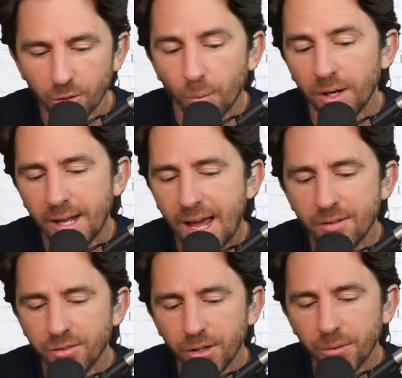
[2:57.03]
or what
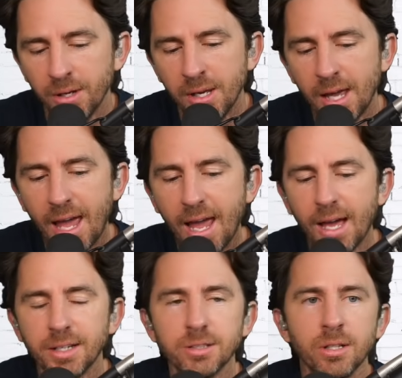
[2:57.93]
have you.
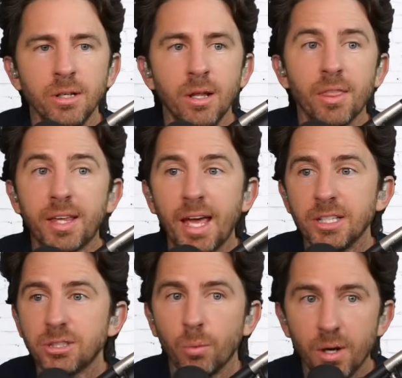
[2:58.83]
And the
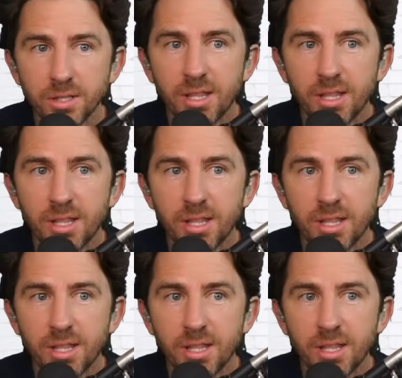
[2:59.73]
case was